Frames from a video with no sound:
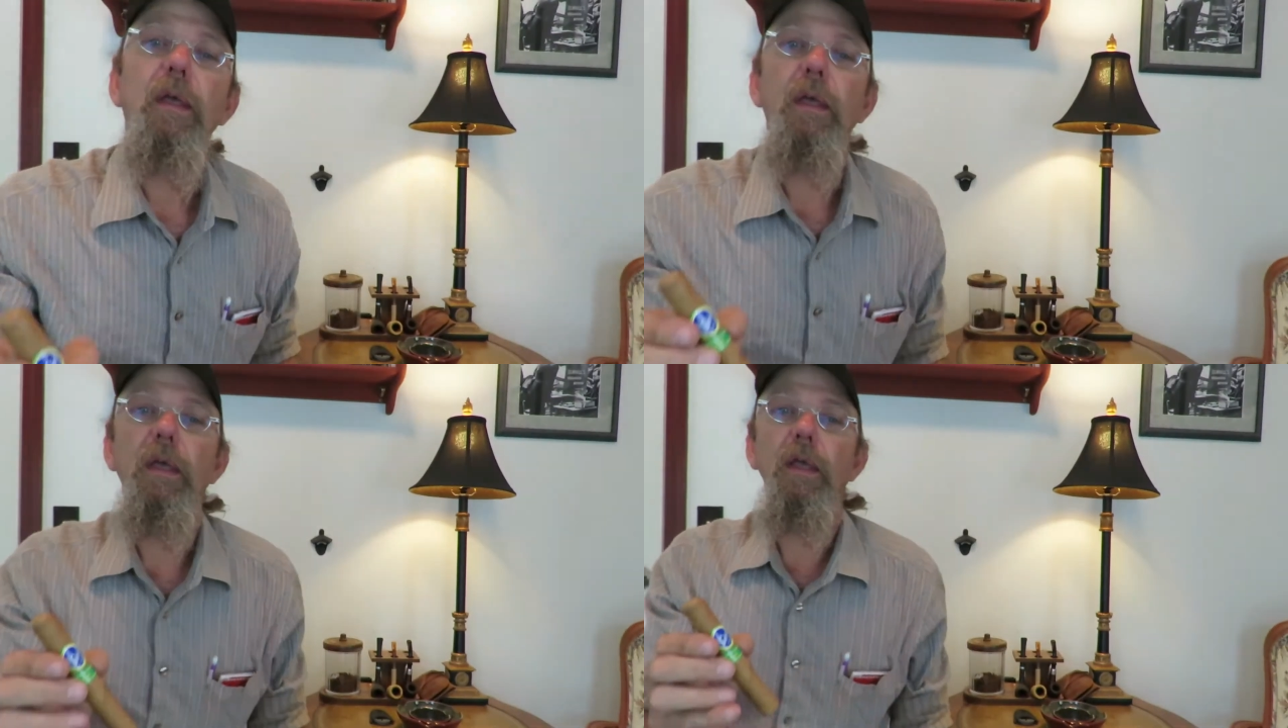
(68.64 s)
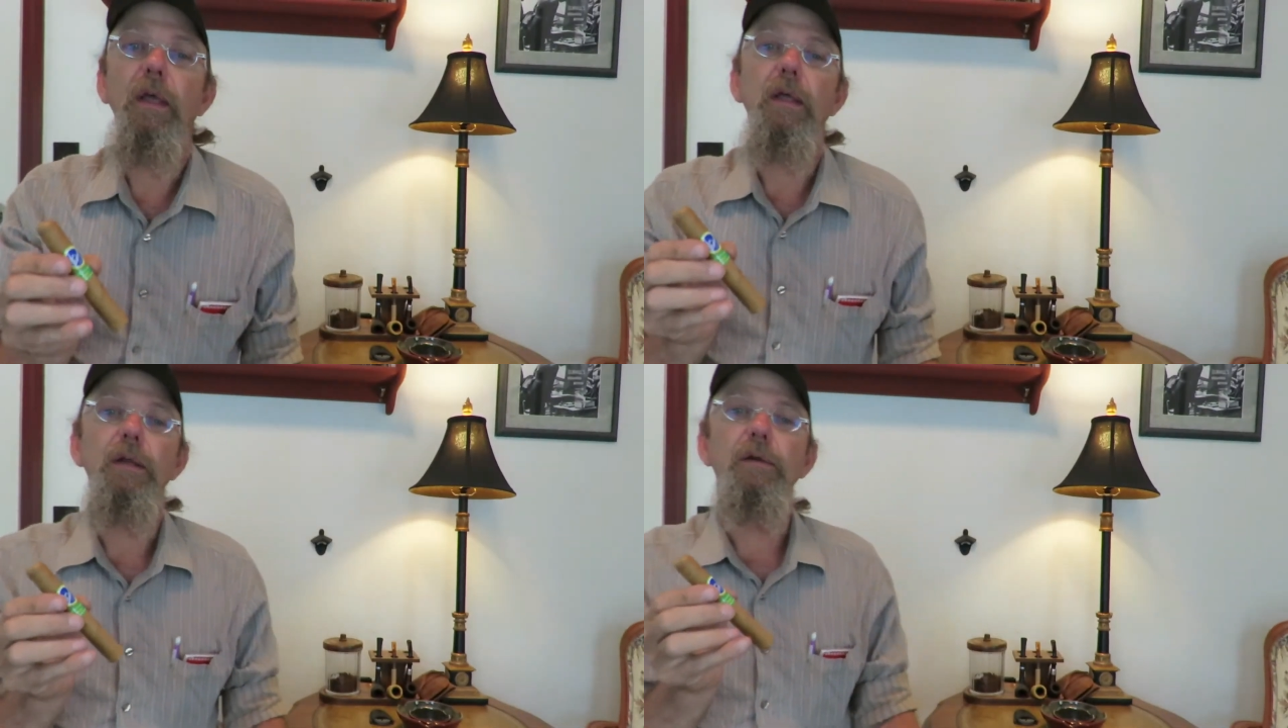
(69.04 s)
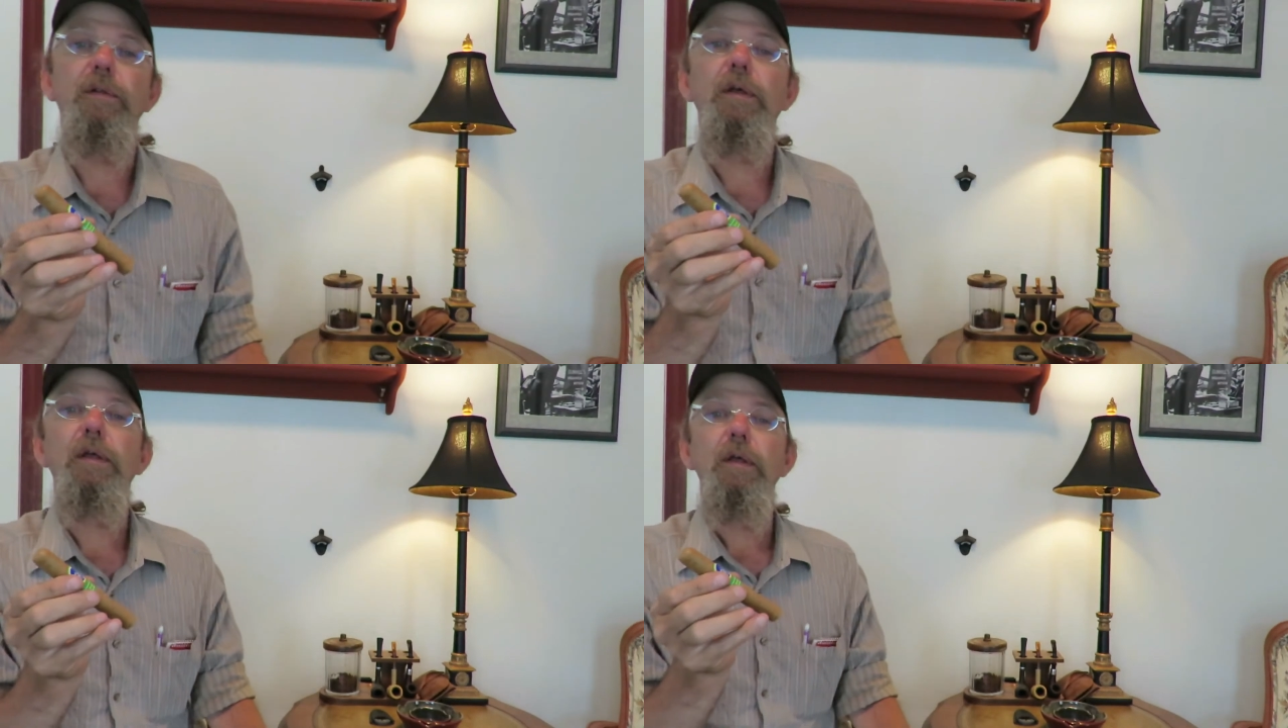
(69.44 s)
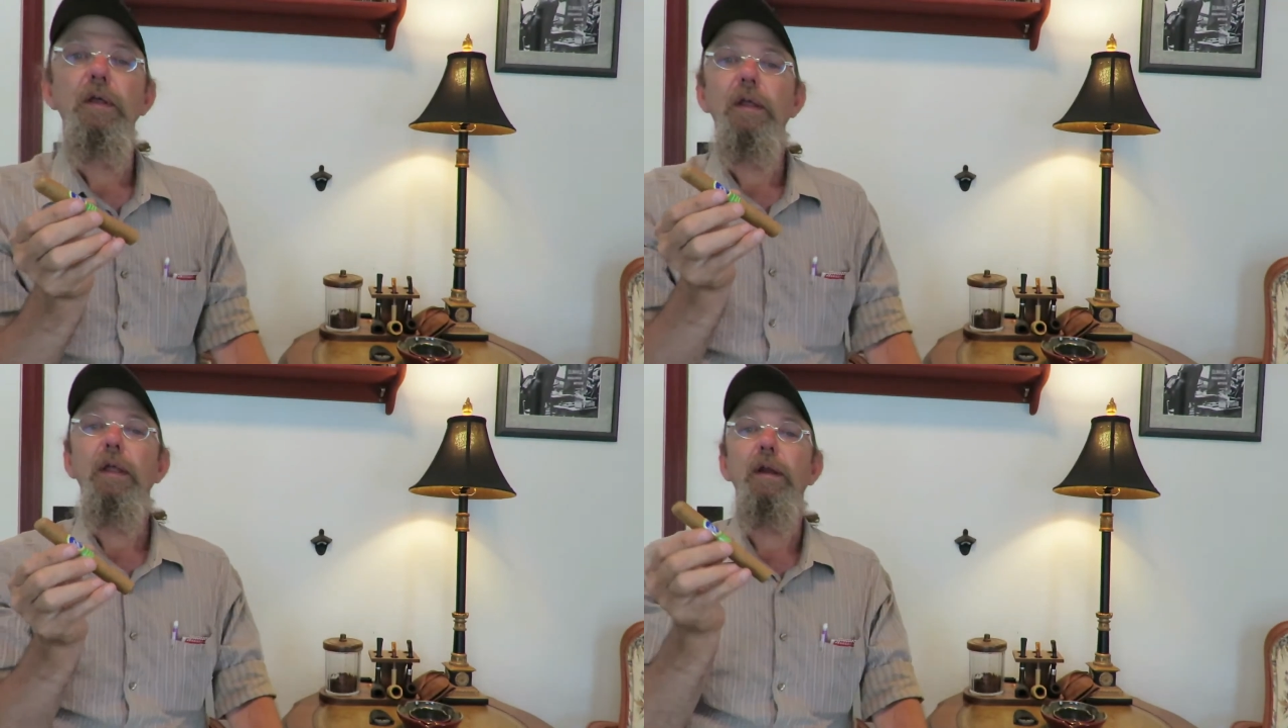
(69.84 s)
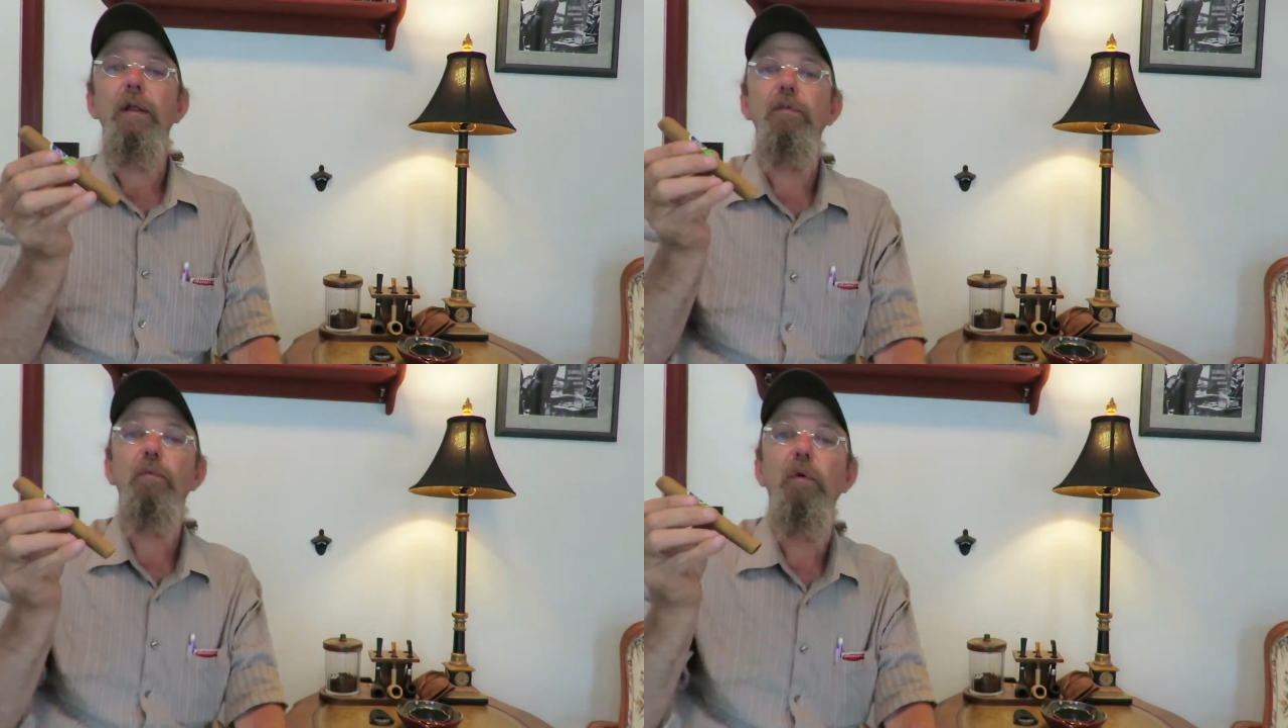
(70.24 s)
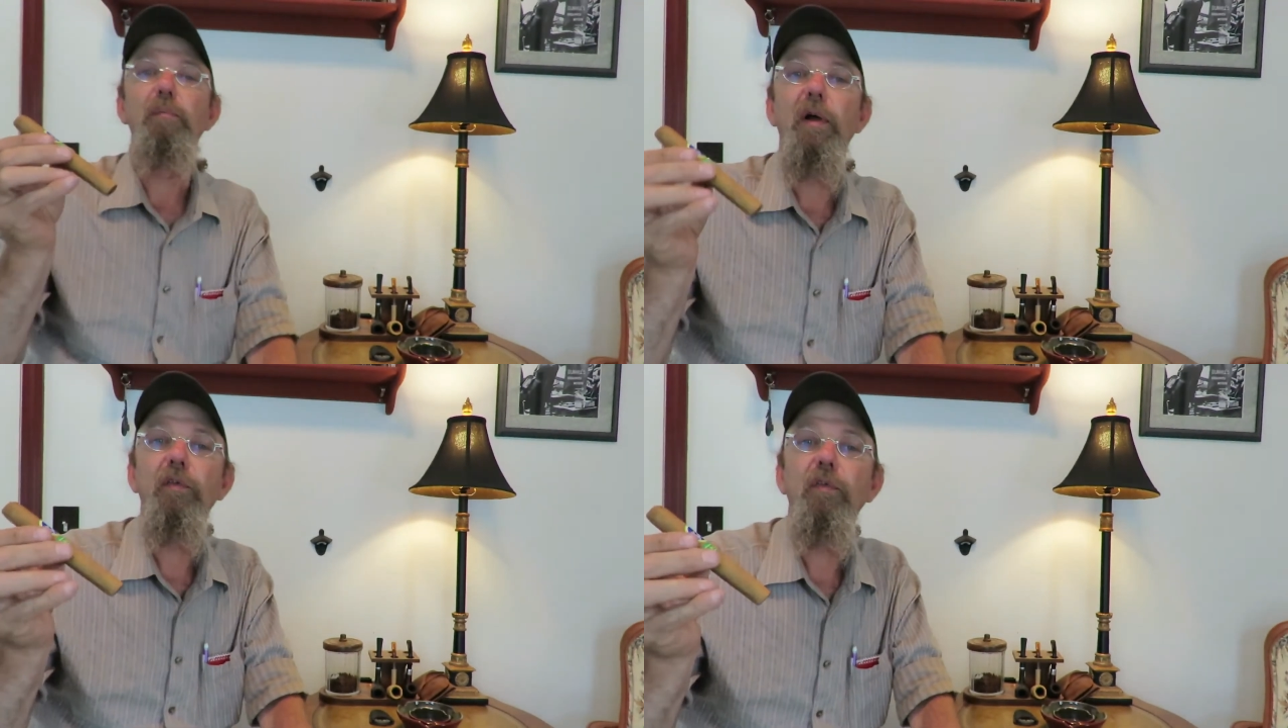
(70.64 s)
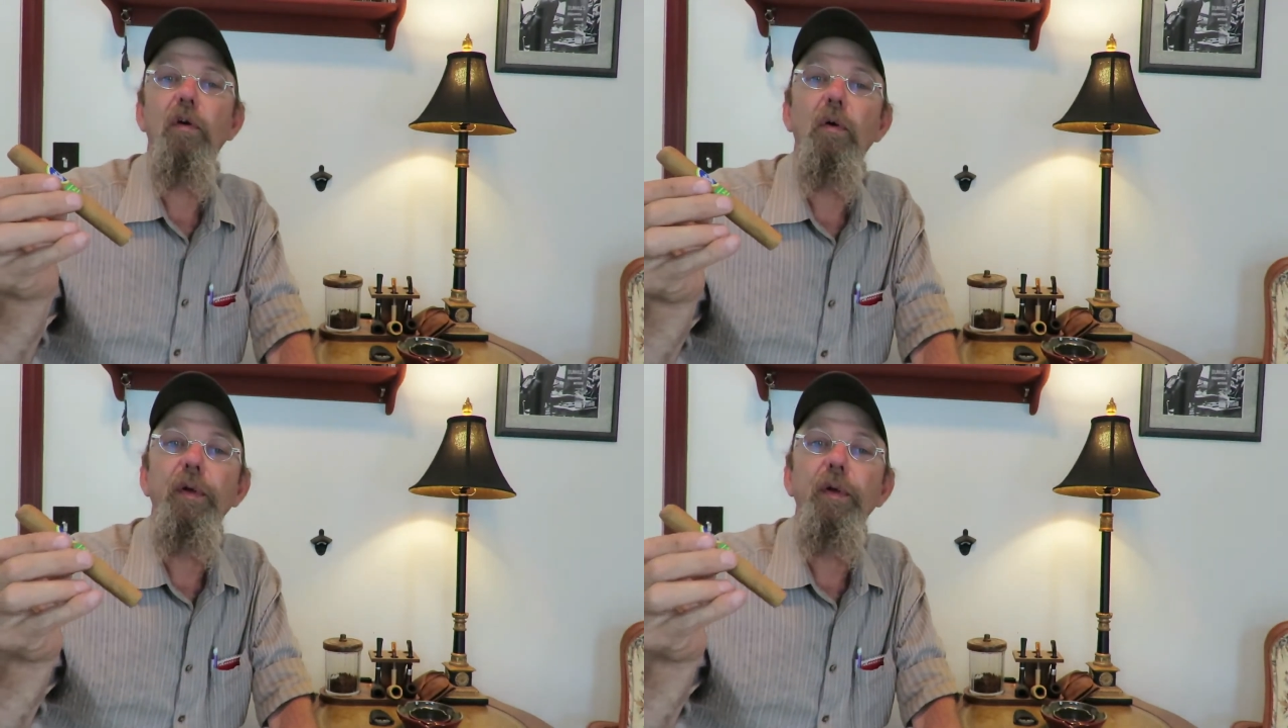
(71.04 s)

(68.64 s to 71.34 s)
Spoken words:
And it is a Robusto.